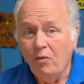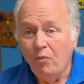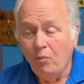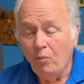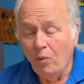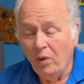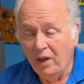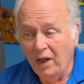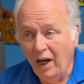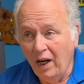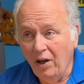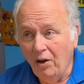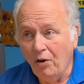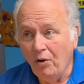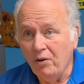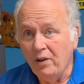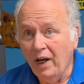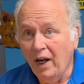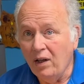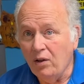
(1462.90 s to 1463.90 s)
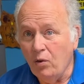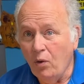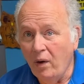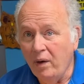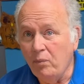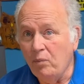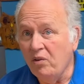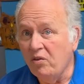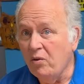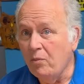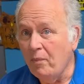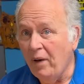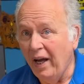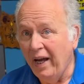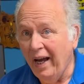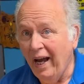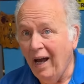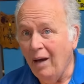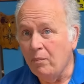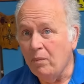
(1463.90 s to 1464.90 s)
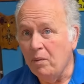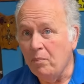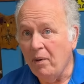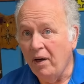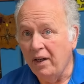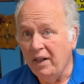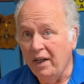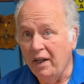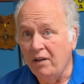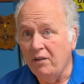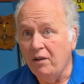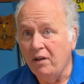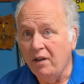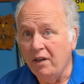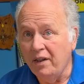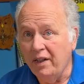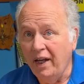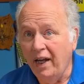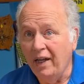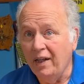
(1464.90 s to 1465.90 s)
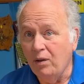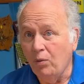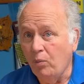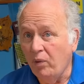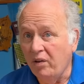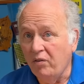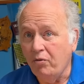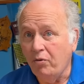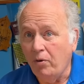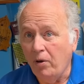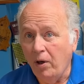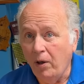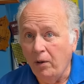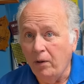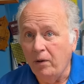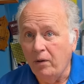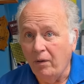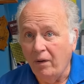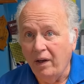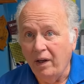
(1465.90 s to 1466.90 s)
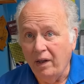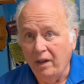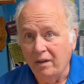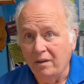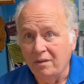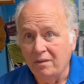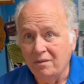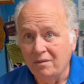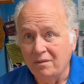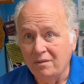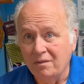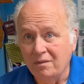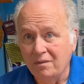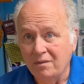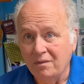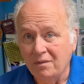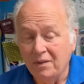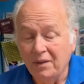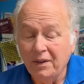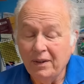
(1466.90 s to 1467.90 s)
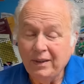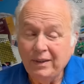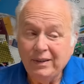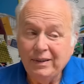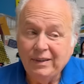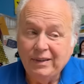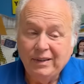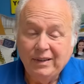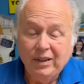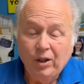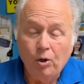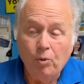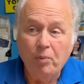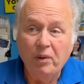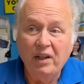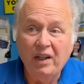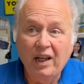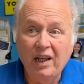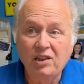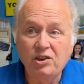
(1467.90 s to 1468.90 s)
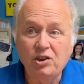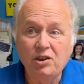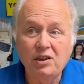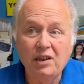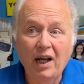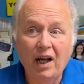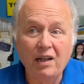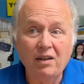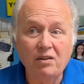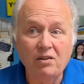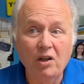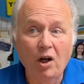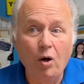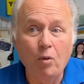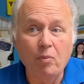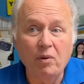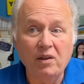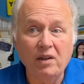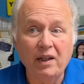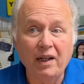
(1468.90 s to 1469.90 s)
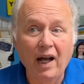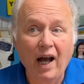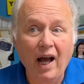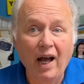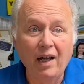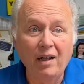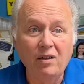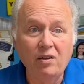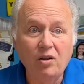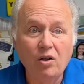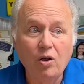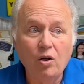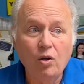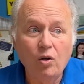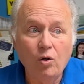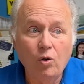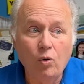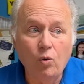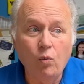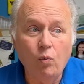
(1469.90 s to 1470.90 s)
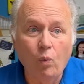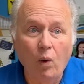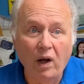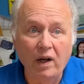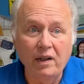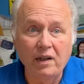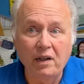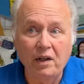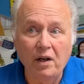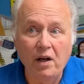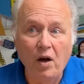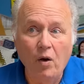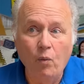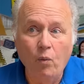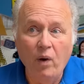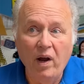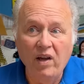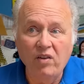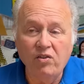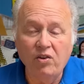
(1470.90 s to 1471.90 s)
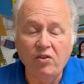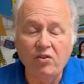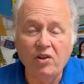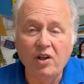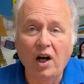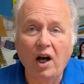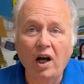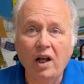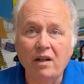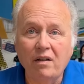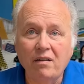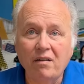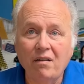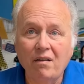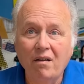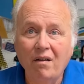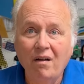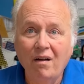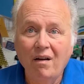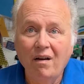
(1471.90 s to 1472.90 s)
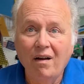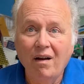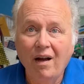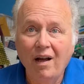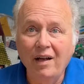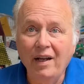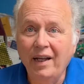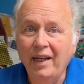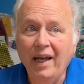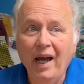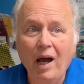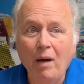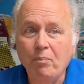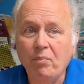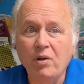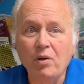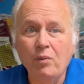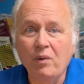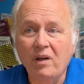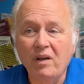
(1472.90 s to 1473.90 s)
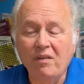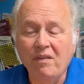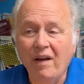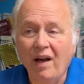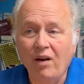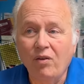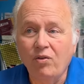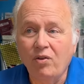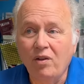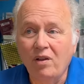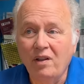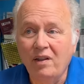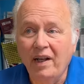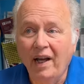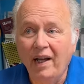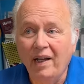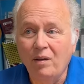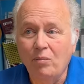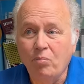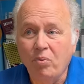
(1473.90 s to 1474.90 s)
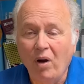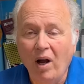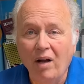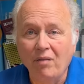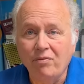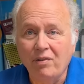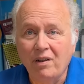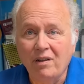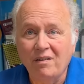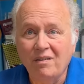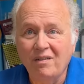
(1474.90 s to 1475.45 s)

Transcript: What I heard, that coin was in Miami by the end of the day, and it went for a hundred grand. Jeez. Urban legend? I don't know, but the guy who wanted to know where's his cut, and they cap you at a thousand a day in profit.